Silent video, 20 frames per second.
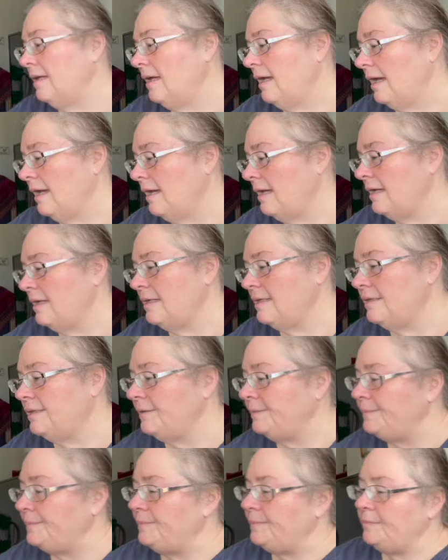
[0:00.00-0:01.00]
And
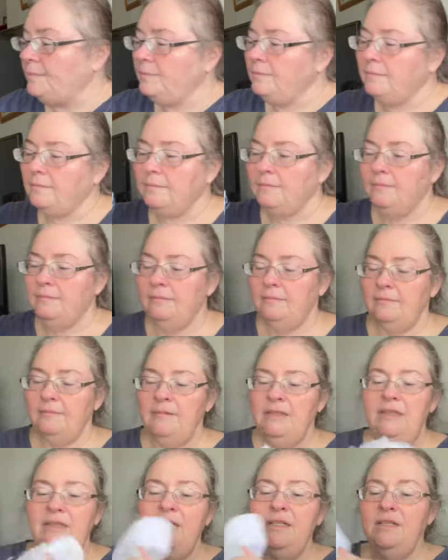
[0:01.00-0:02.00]

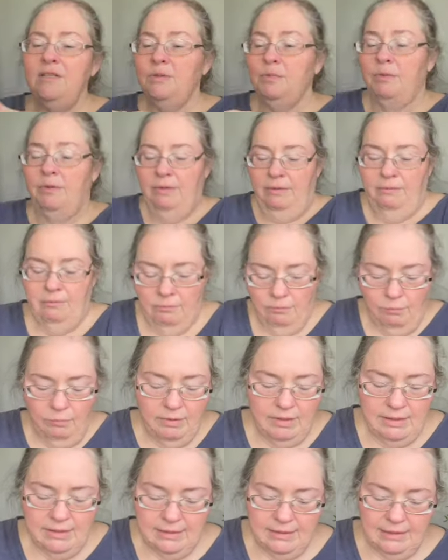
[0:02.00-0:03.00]
this one, let